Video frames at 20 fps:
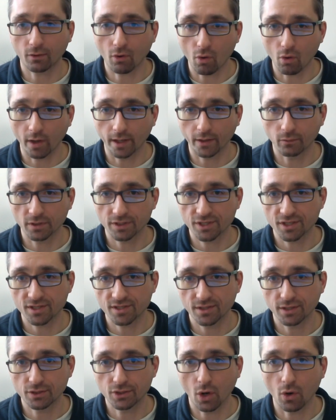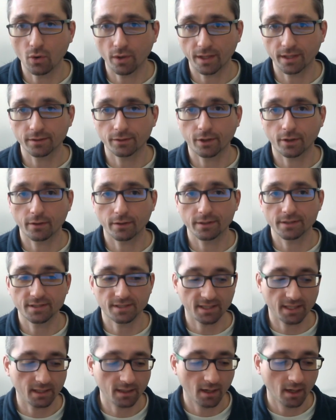Coin, which is the token
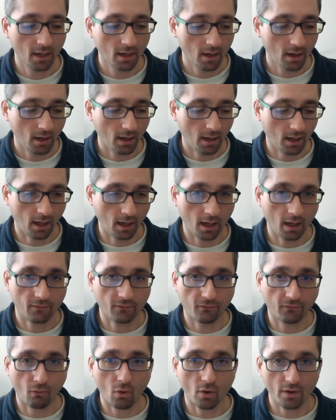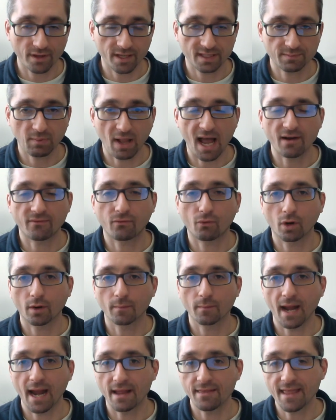currency for this
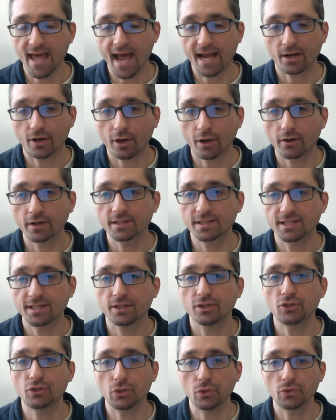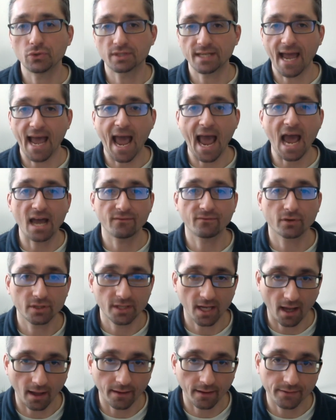platform, and that currency is used to
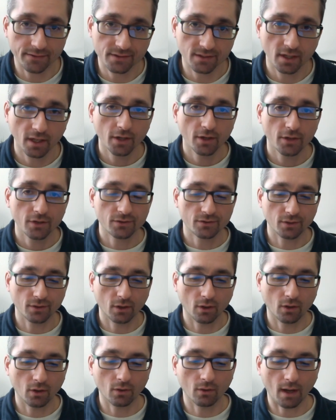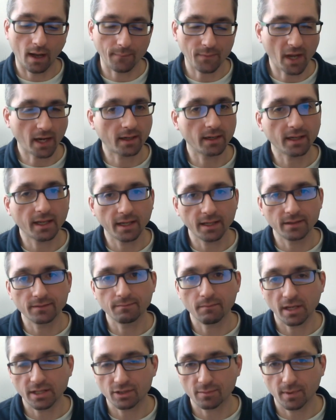advertise. So I'm not going to get in
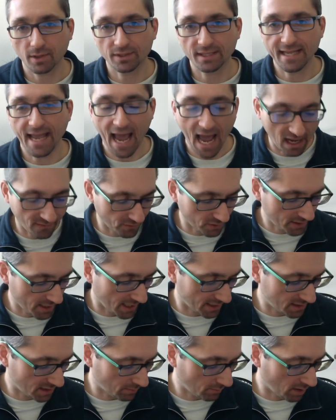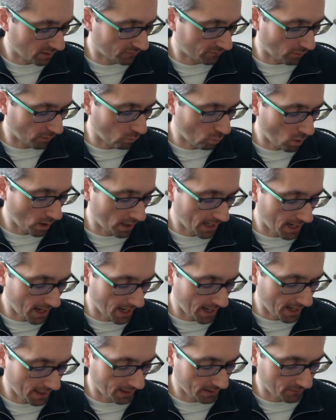much about the advertising, but from what
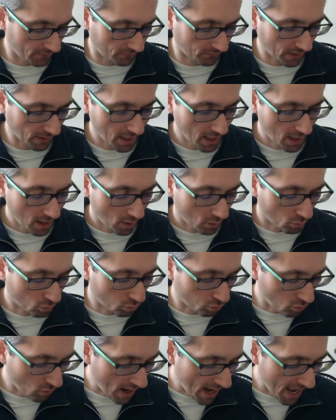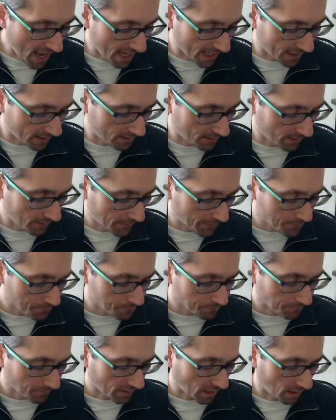I've read,
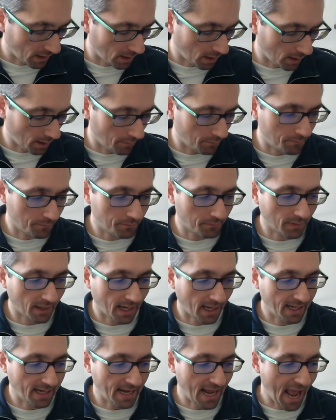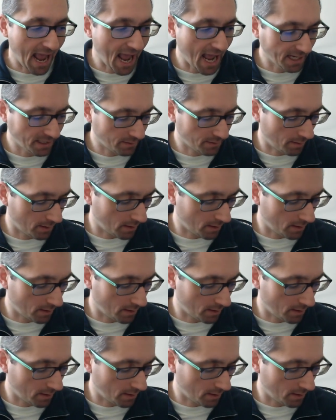an ad